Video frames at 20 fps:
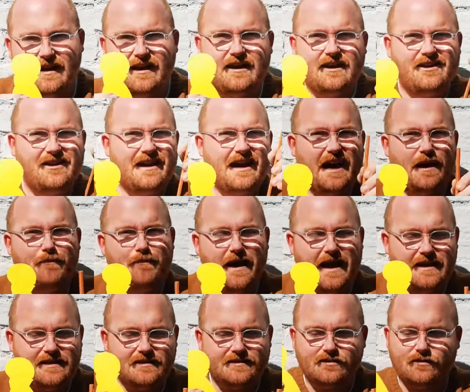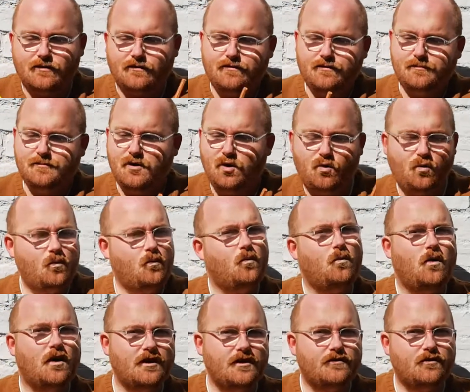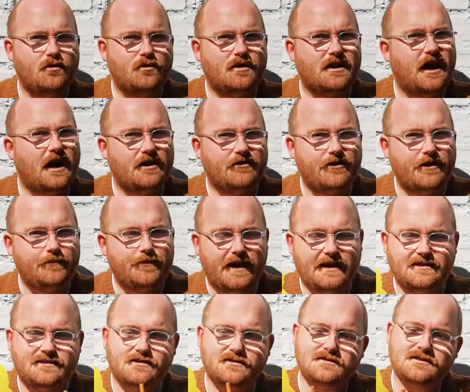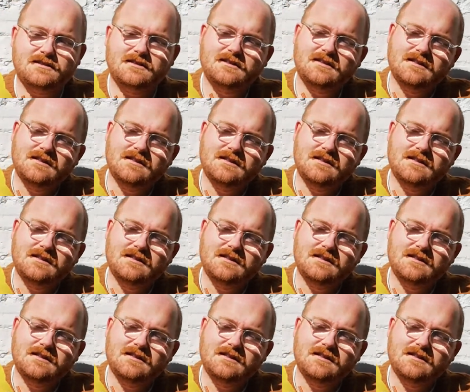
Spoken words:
You get a pencil from your wonderful colouring pencils.